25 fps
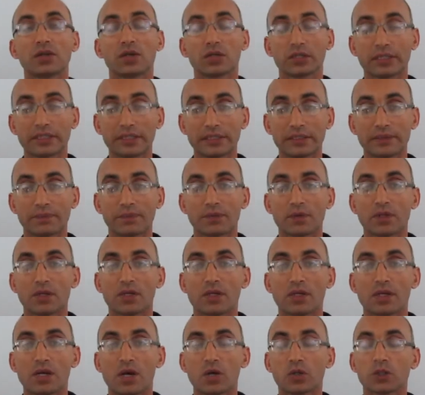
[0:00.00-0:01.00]
or
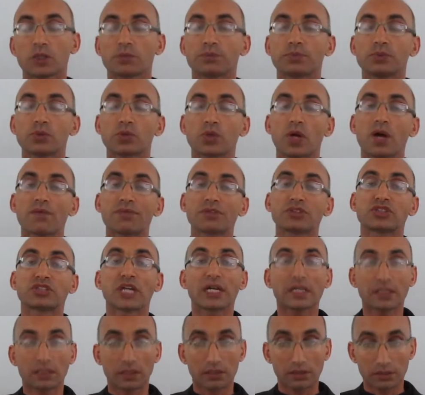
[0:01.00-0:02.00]
the Book of the
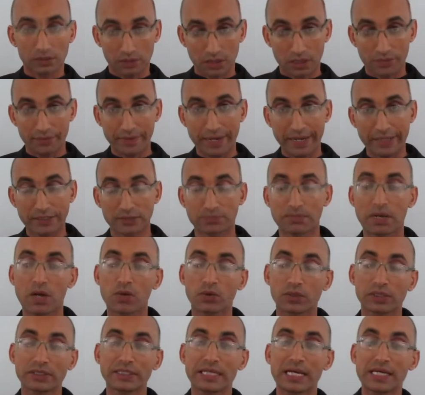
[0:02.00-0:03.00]
Jungle, right?
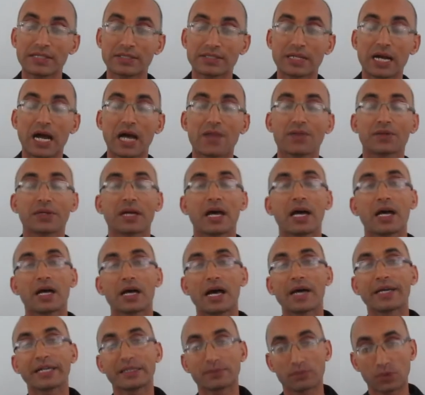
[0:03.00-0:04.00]
Mowgli and the other
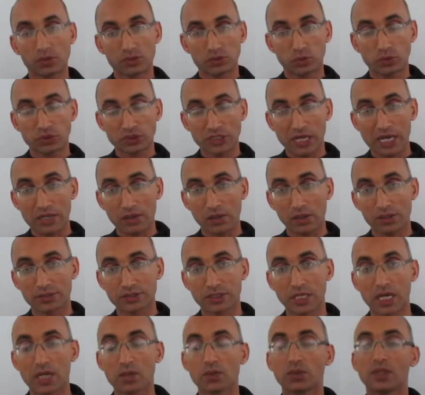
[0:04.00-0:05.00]
animals, which are
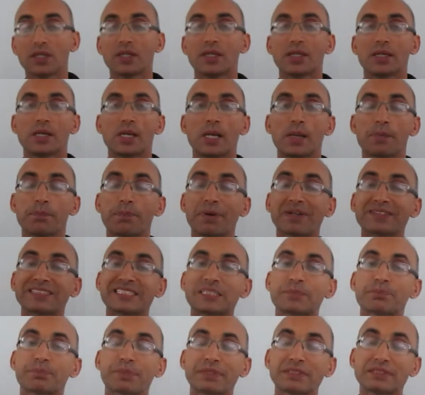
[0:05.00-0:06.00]
also
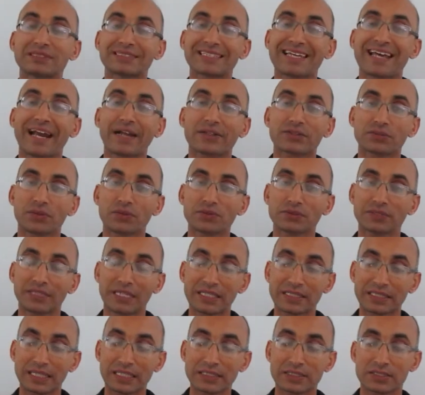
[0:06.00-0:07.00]
participant characters
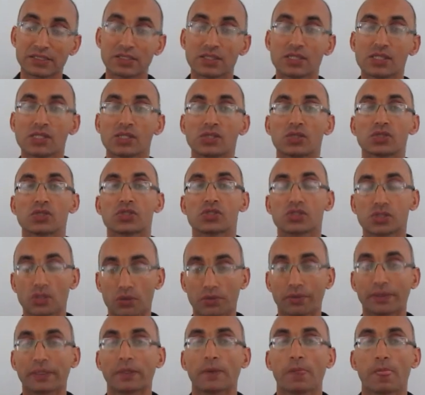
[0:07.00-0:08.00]
in that
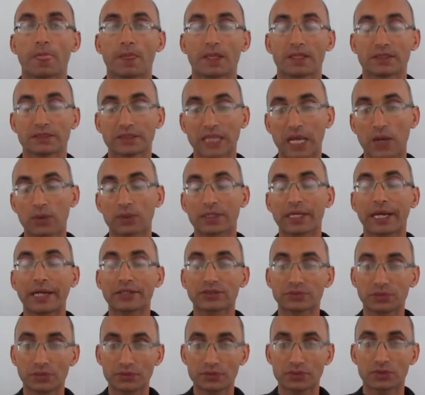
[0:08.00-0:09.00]
story. So
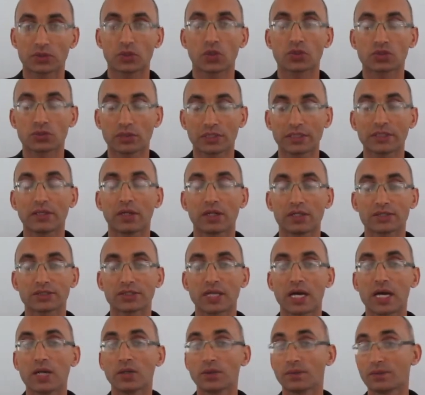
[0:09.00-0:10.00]
characters usually
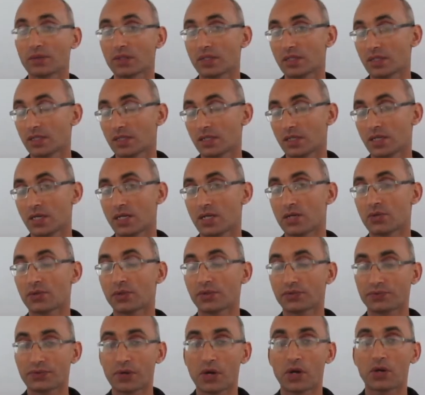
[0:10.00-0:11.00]
also
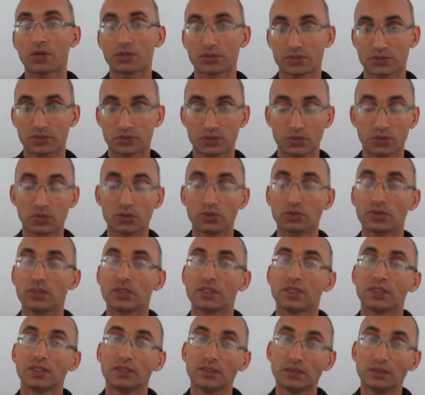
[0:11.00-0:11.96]
refers to